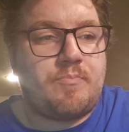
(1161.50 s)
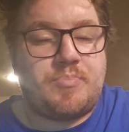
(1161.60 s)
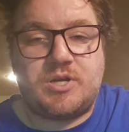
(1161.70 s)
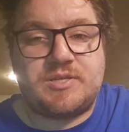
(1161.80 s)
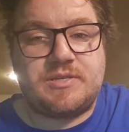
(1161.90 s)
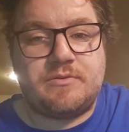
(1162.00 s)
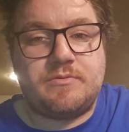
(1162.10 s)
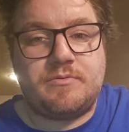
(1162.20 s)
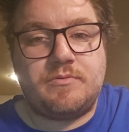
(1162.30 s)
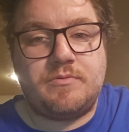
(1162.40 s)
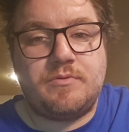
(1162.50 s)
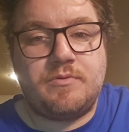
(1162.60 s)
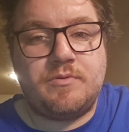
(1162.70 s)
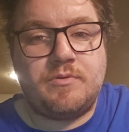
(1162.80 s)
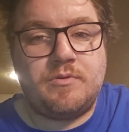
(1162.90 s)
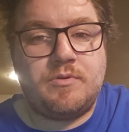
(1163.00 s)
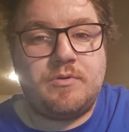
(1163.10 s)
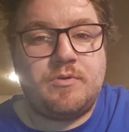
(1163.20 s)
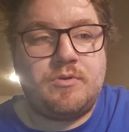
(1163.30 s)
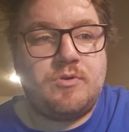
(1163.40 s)
person
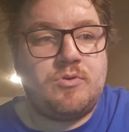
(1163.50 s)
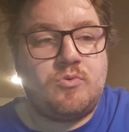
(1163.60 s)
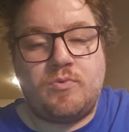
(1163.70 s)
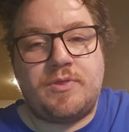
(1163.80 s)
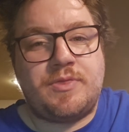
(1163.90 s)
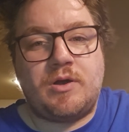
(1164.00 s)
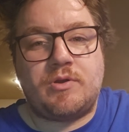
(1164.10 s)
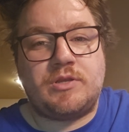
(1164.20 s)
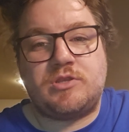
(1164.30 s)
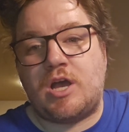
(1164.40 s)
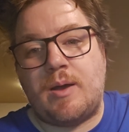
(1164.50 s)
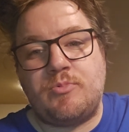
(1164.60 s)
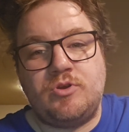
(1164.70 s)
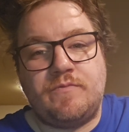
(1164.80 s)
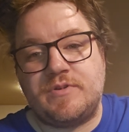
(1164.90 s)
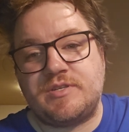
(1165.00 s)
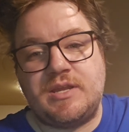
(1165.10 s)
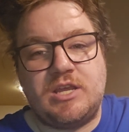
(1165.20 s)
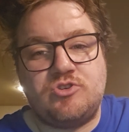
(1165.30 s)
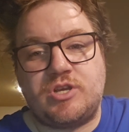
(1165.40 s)
without a top
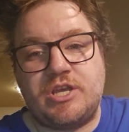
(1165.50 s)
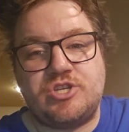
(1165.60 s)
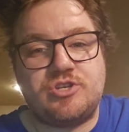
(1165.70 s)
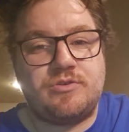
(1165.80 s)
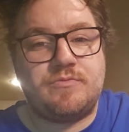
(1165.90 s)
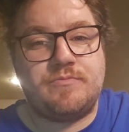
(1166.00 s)
university education.